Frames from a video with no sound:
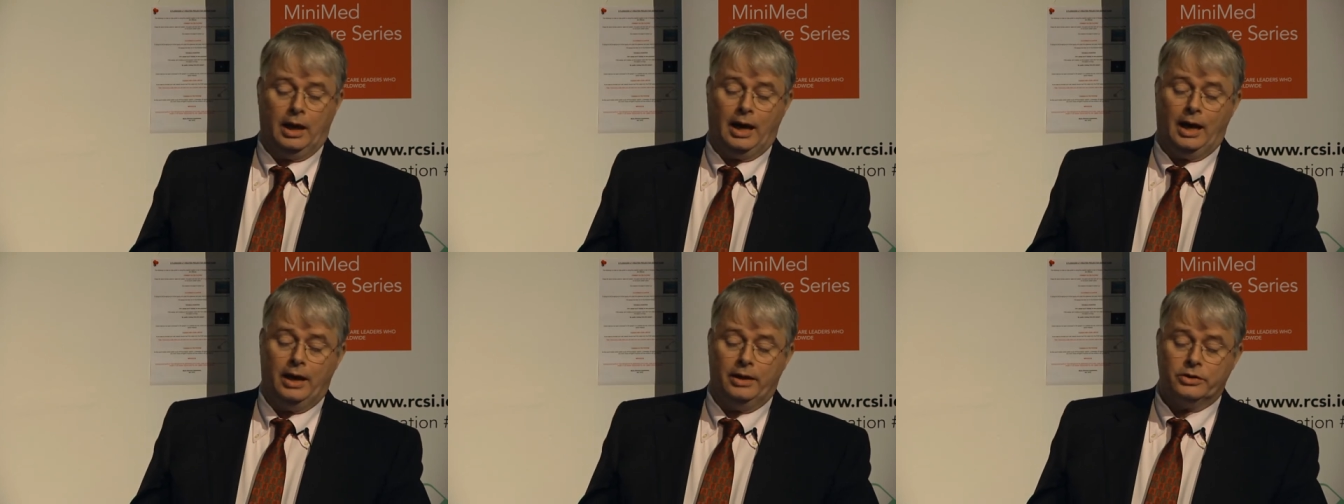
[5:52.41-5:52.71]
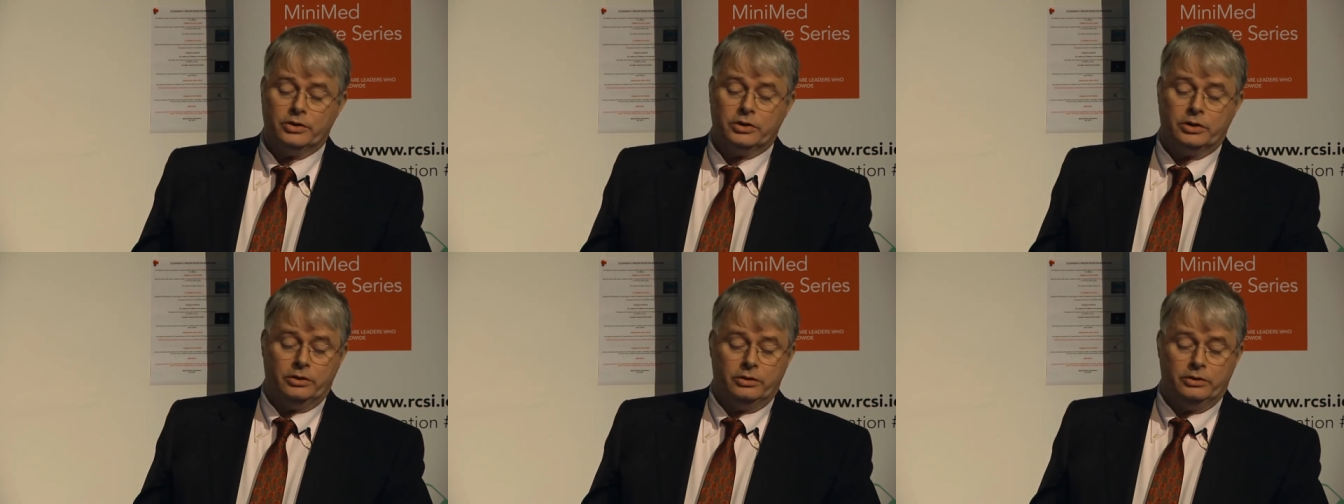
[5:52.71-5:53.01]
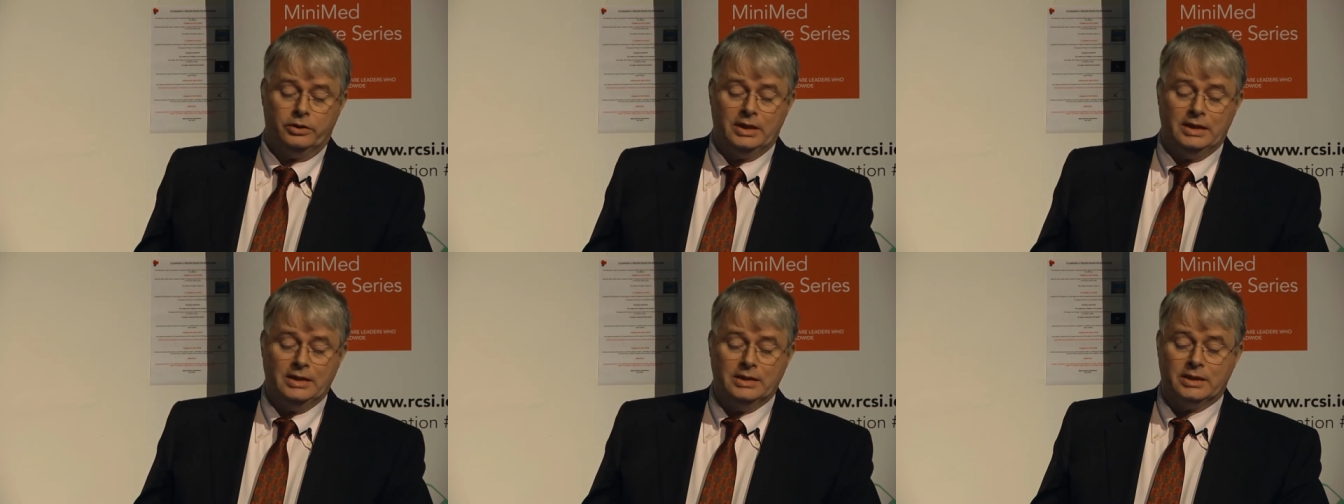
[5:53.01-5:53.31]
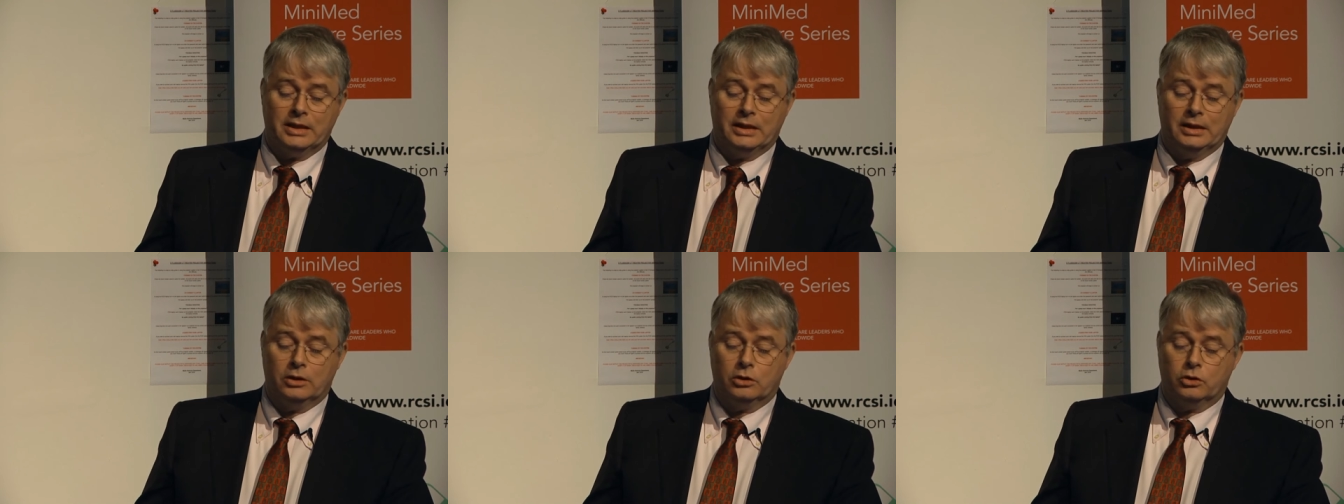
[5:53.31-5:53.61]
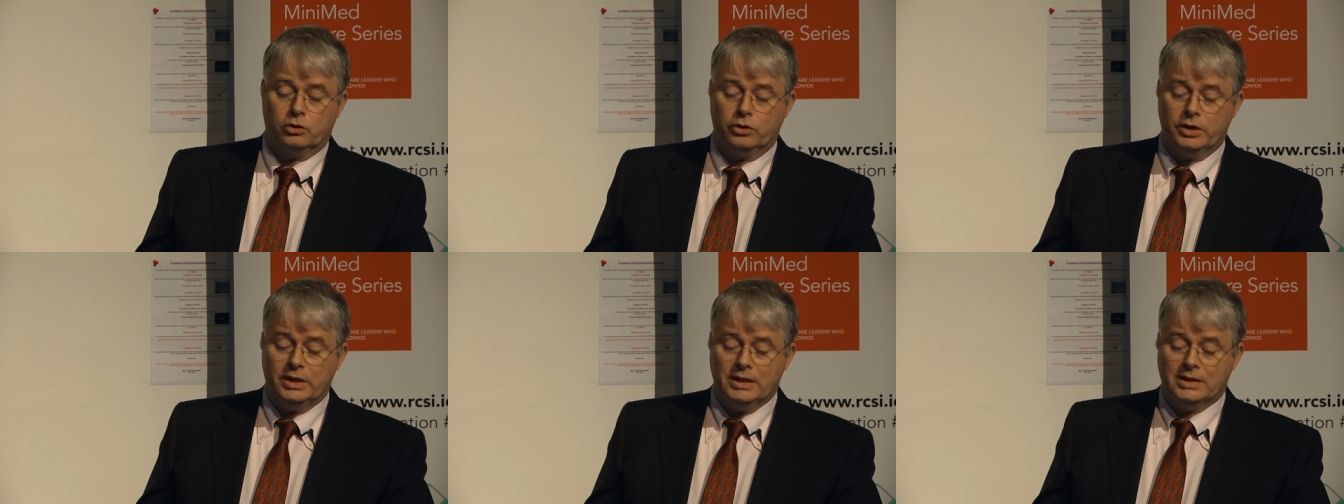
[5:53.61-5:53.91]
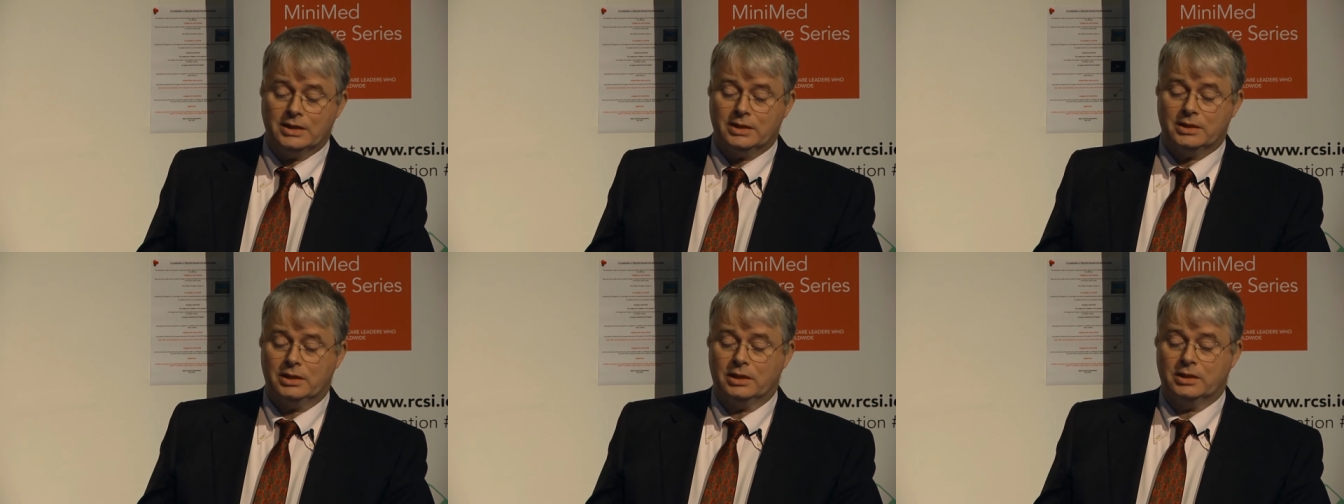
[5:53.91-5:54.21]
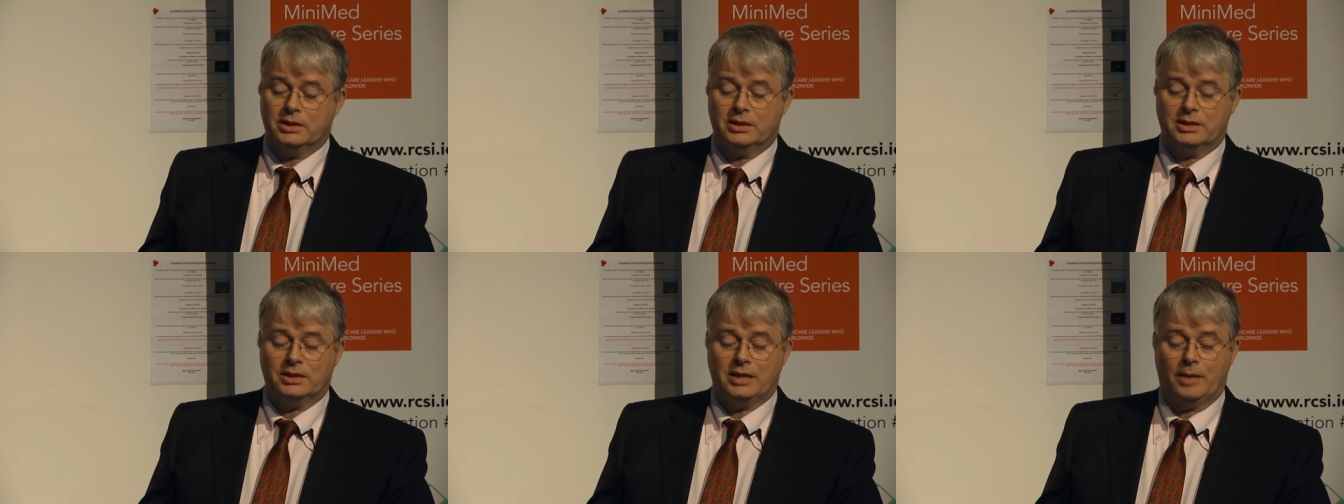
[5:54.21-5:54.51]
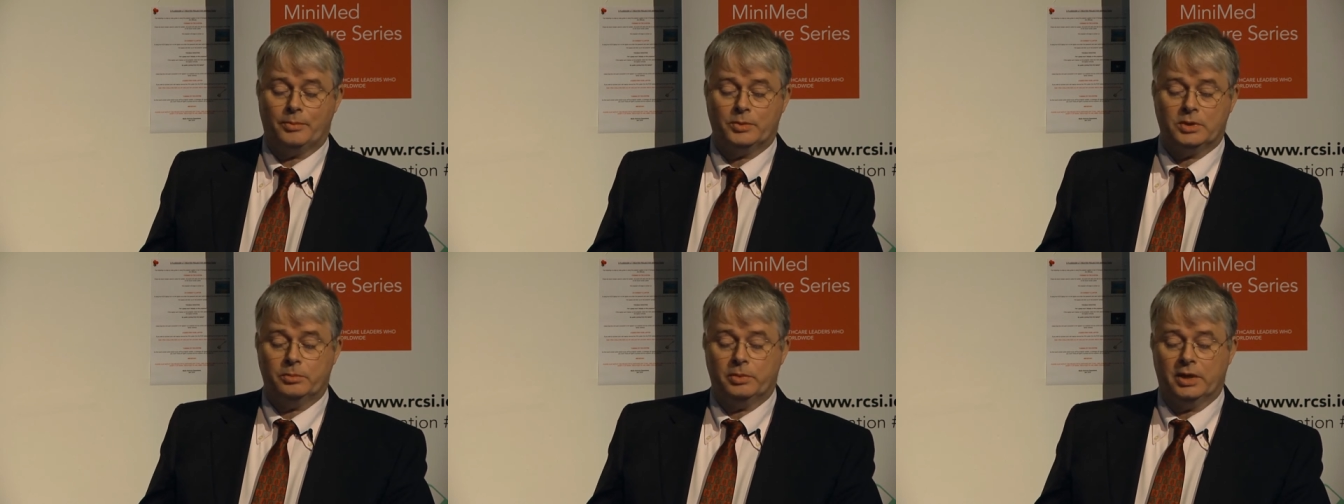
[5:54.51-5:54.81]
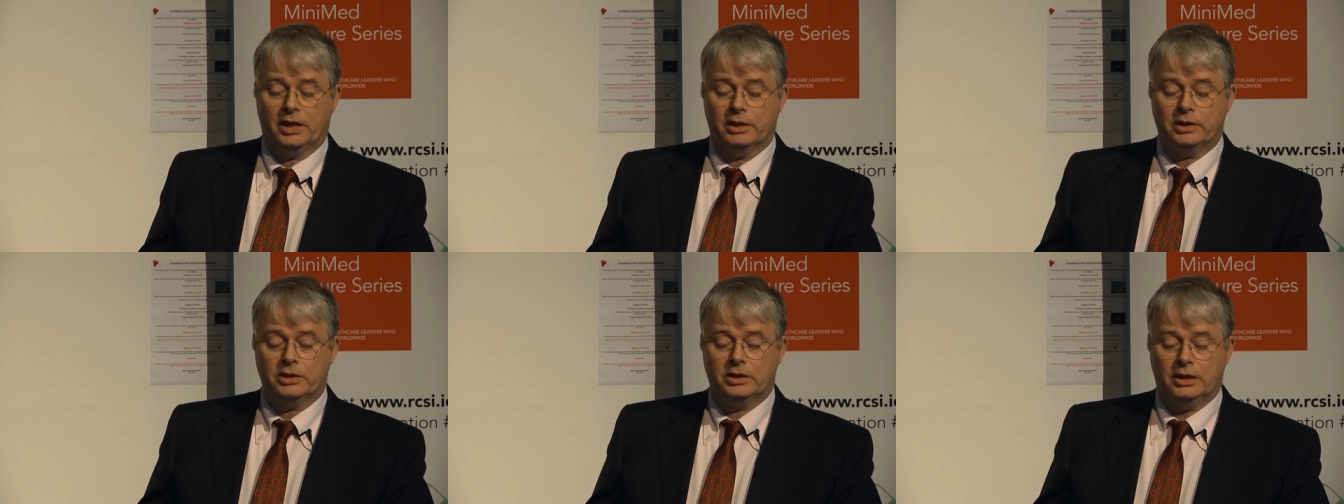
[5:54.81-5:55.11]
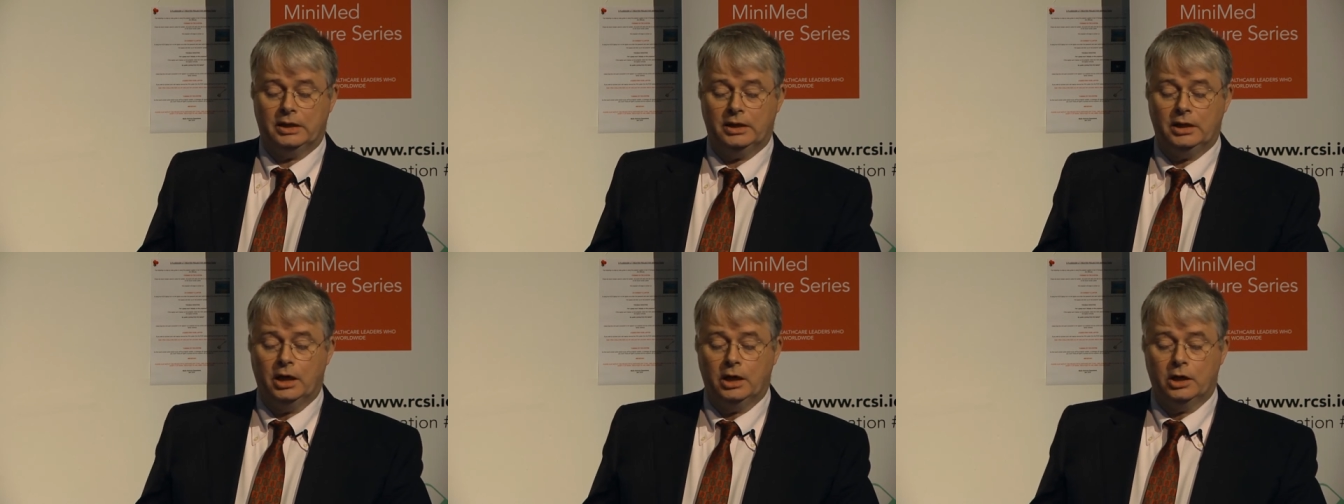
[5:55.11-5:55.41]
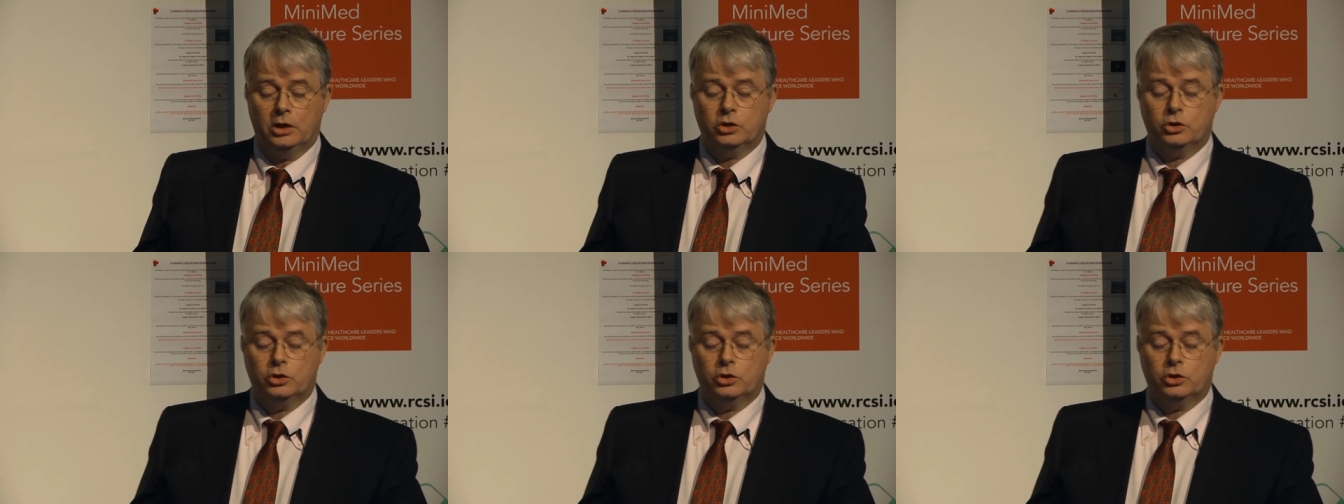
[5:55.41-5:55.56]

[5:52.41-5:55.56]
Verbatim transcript: And these increase the susceptibility